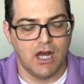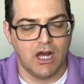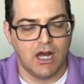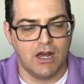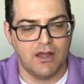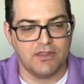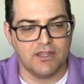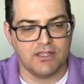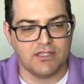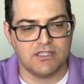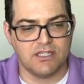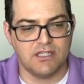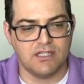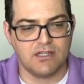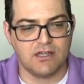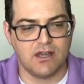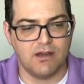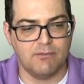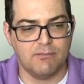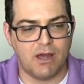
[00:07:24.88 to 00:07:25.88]
Uh, this
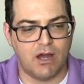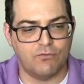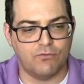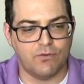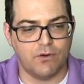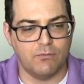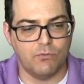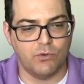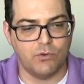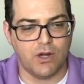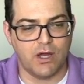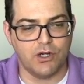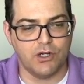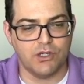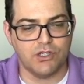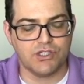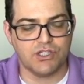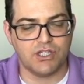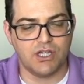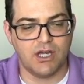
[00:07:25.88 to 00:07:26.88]
did come out from
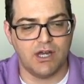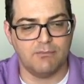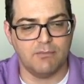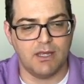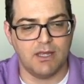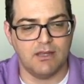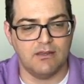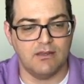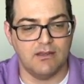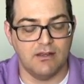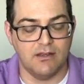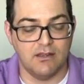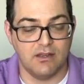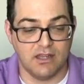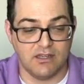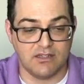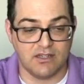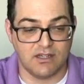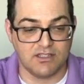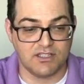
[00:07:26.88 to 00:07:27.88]
Reuters. Um, it, uh,
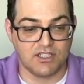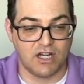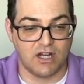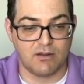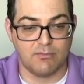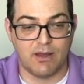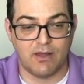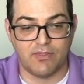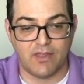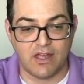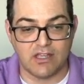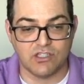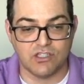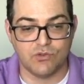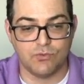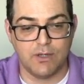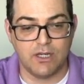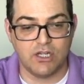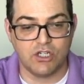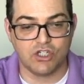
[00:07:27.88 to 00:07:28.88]
it does talk about that
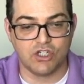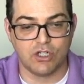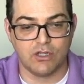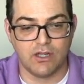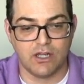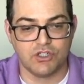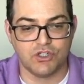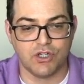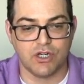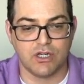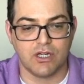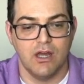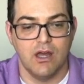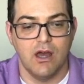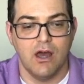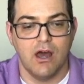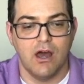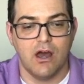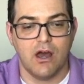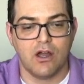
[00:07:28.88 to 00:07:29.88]
Swedish electric
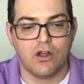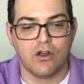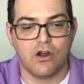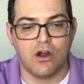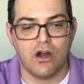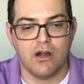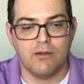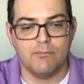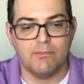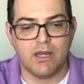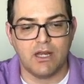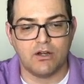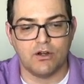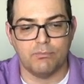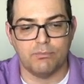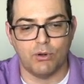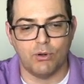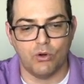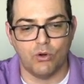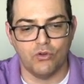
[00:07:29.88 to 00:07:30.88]
uh, car
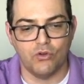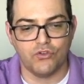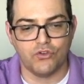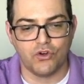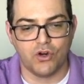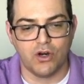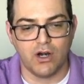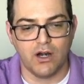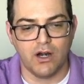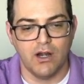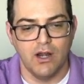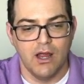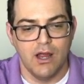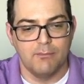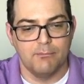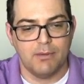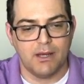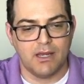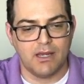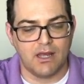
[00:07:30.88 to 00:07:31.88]
maker Polestar,
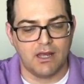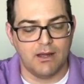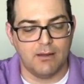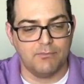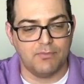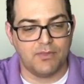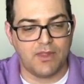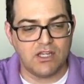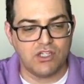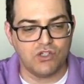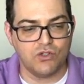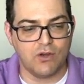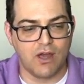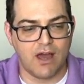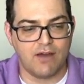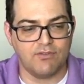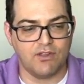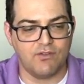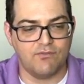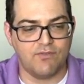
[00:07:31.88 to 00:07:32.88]
but um, they do
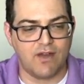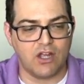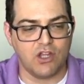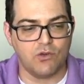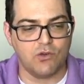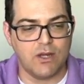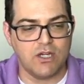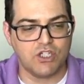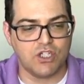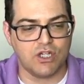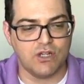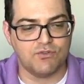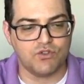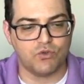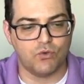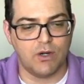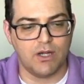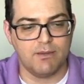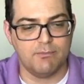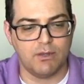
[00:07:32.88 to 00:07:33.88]
have the valuation of
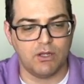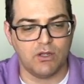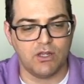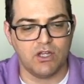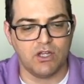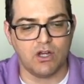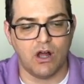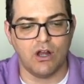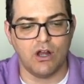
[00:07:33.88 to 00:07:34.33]
$20 billion,